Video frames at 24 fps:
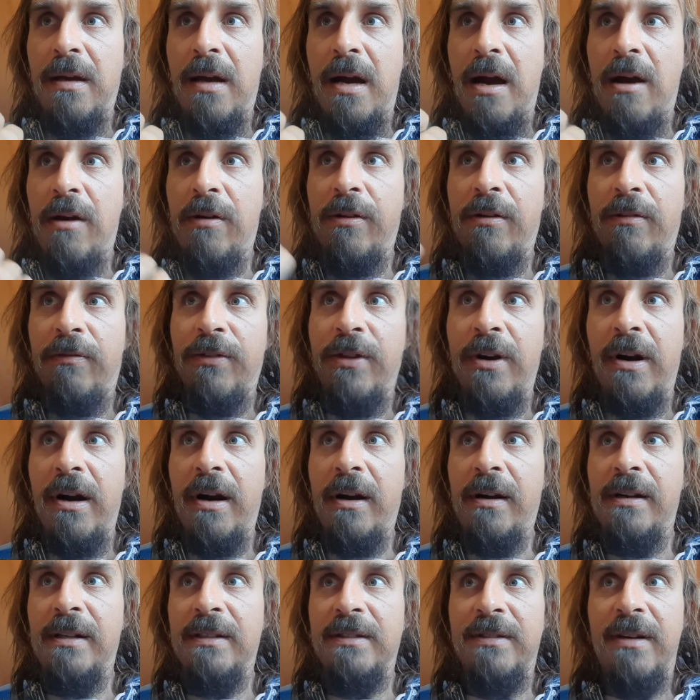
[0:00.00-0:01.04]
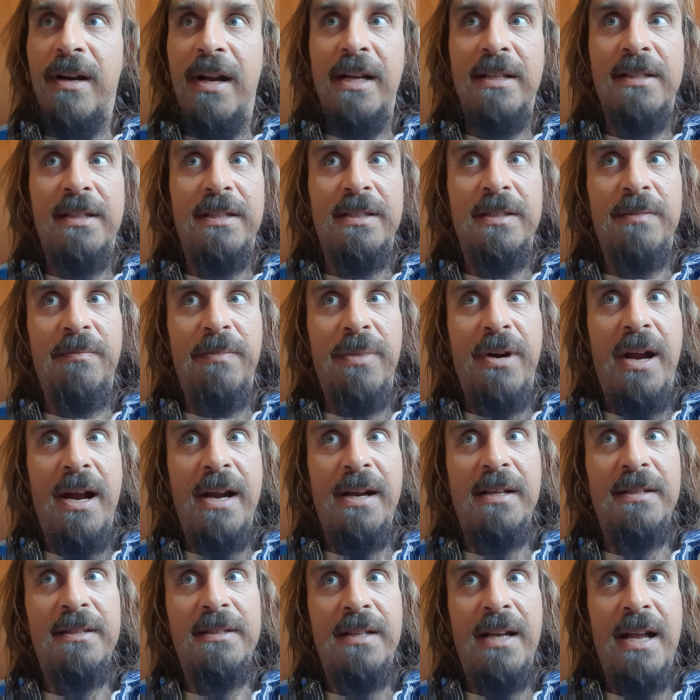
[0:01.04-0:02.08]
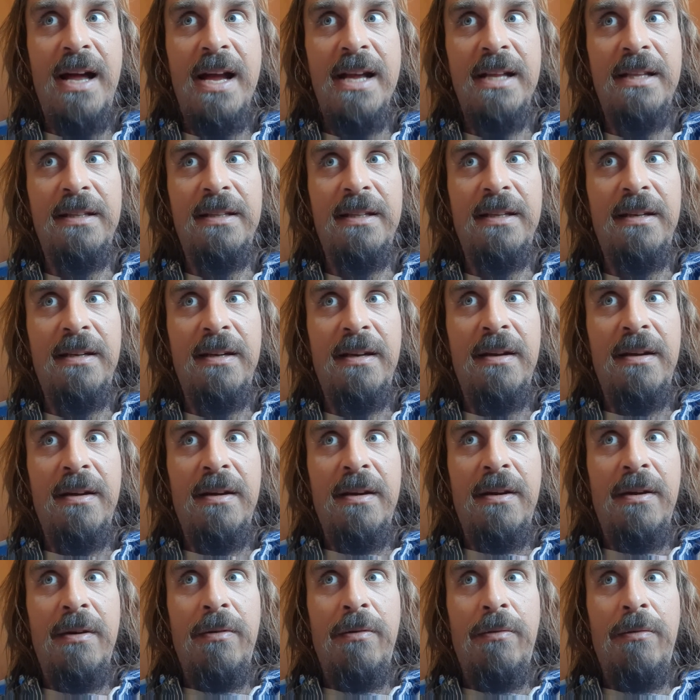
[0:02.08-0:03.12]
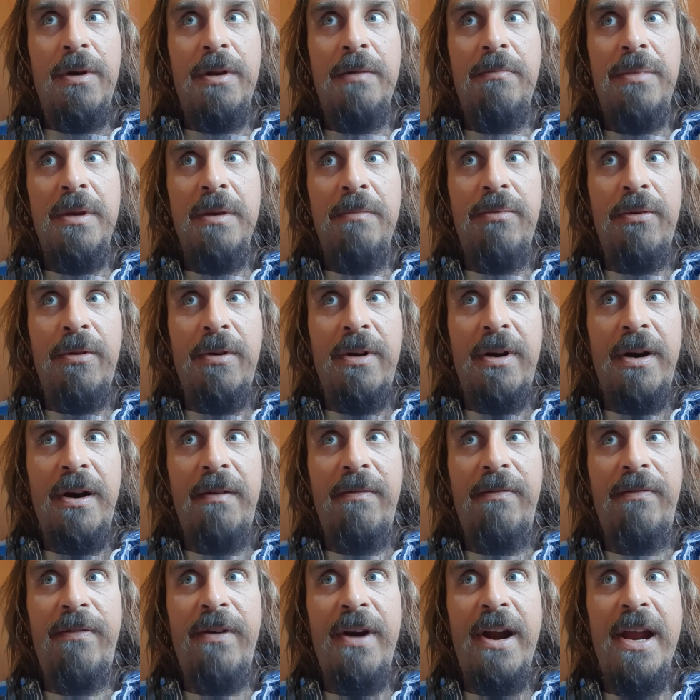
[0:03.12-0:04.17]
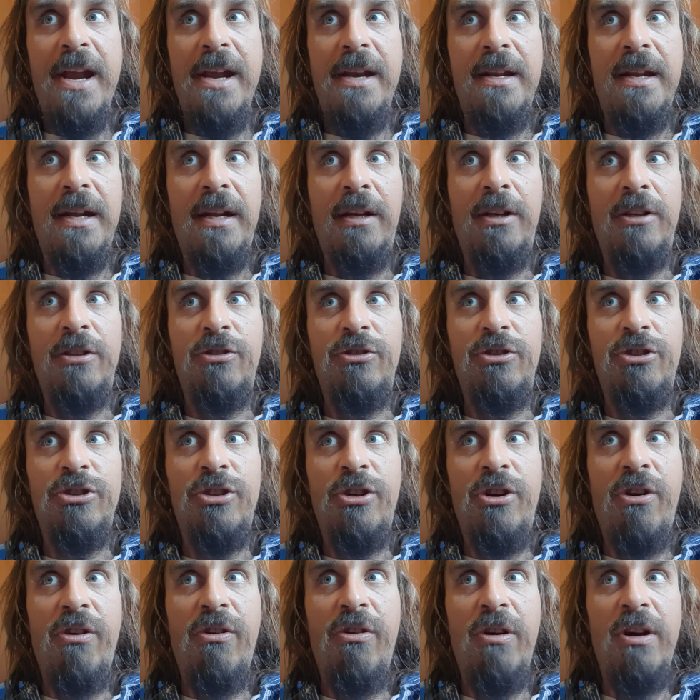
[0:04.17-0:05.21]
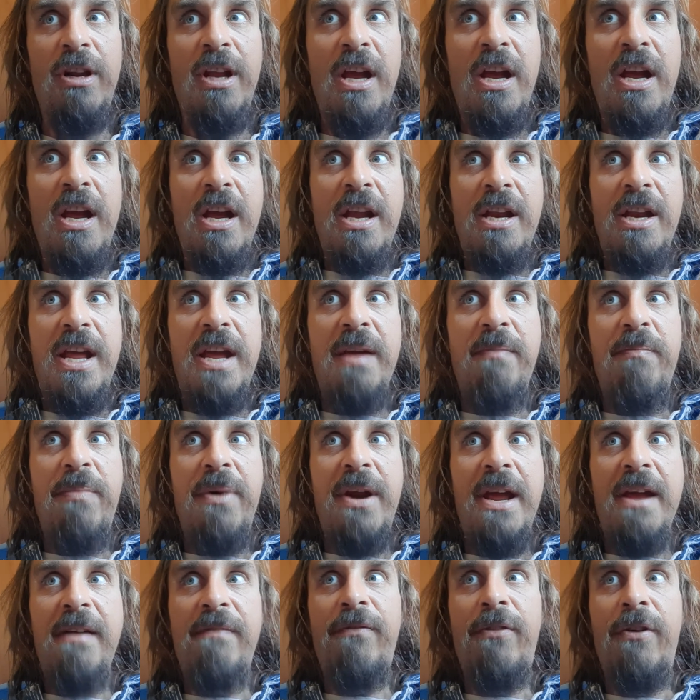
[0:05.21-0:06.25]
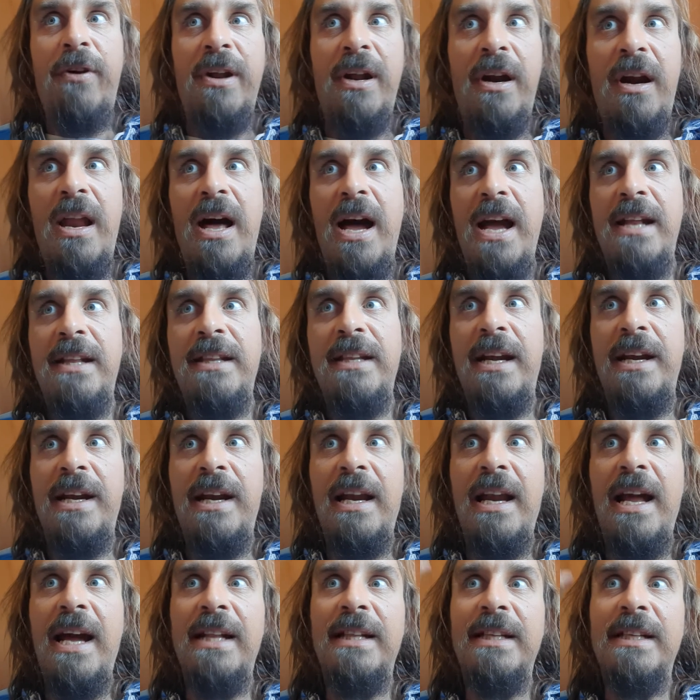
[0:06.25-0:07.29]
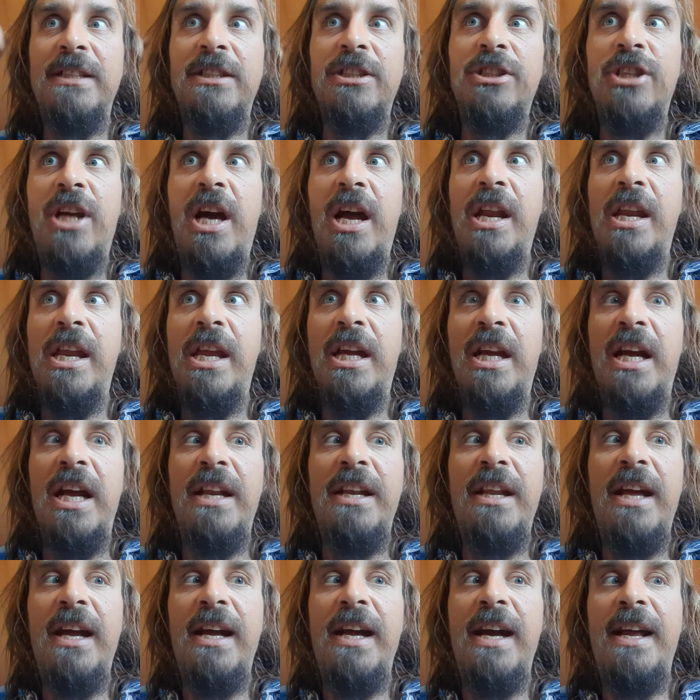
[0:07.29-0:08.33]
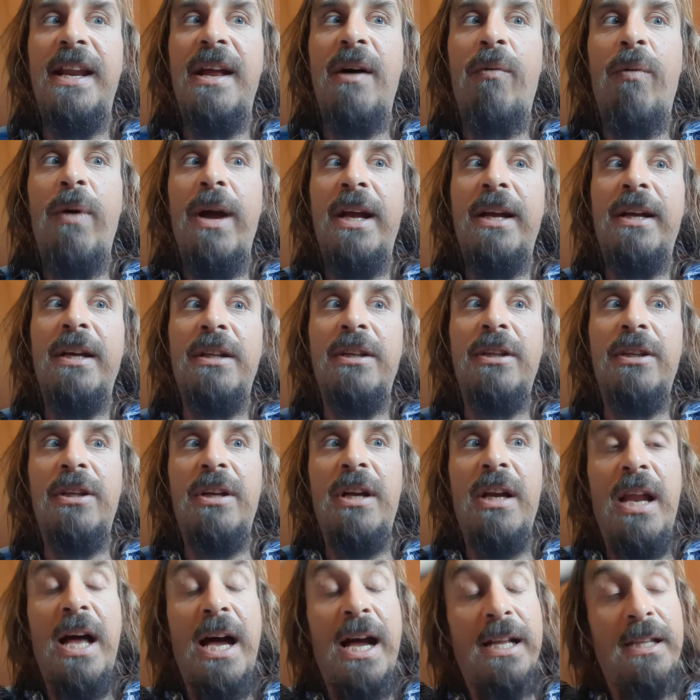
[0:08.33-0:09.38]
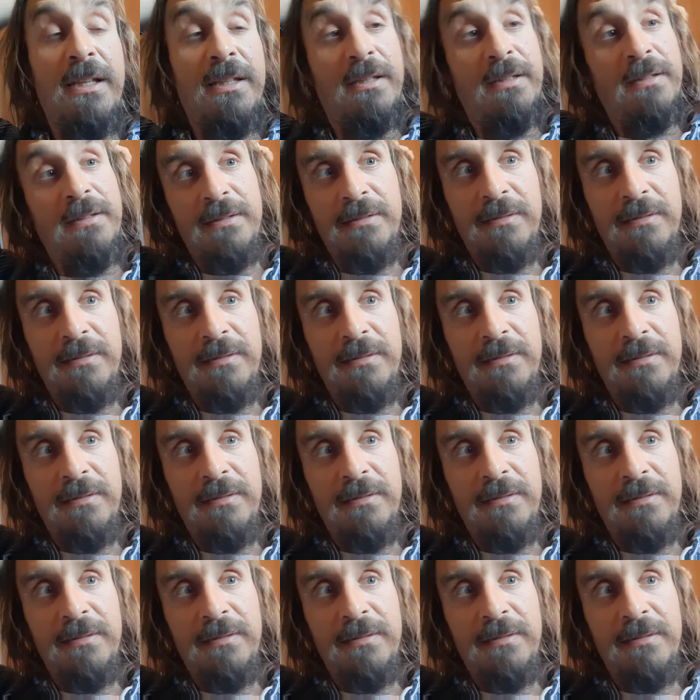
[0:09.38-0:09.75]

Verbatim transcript: out of darkness rises brightest light. When people are afraid and controlled, they pray for the light, and light is shining, and they get awakened to the light.